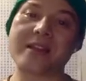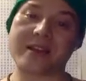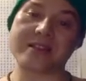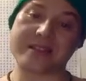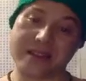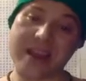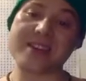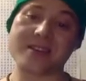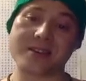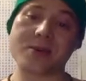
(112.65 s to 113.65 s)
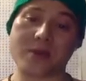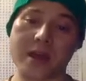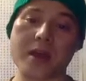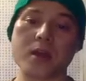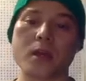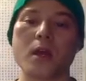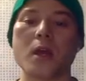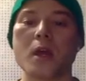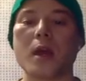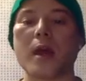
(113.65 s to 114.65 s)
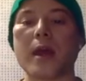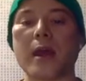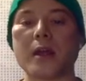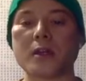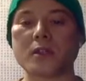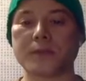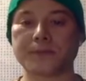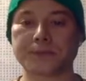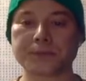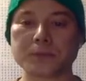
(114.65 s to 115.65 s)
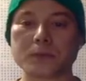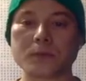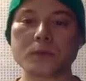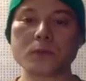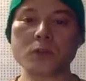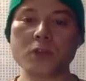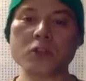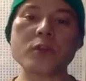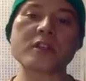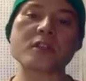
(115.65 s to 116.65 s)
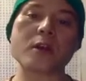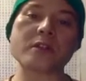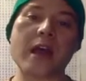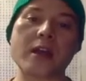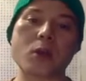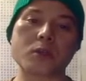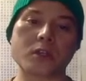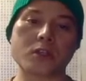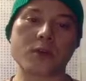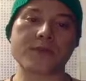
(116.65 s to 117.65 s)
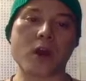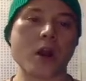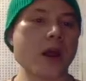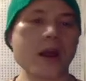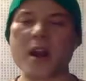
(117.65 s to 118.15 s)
like a snake, okay? And so this is our diagnosis so far.